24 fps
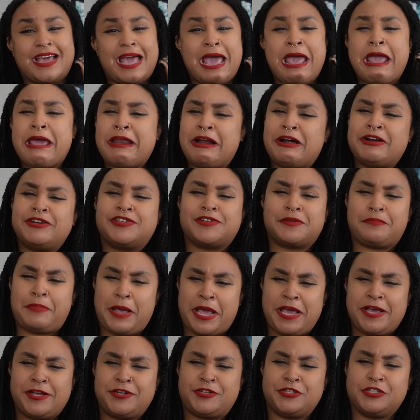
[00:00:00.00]
800
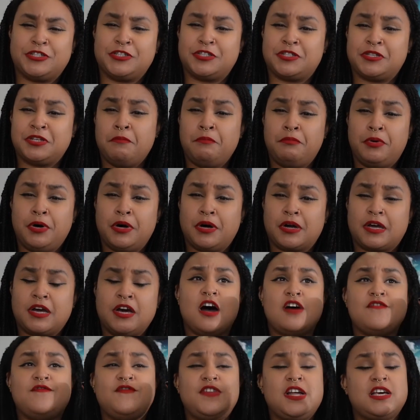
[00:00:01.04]
pages book
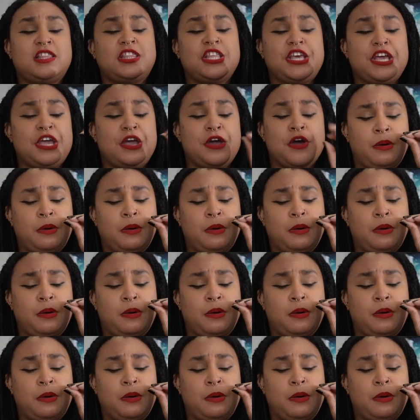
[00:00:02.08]
of nothing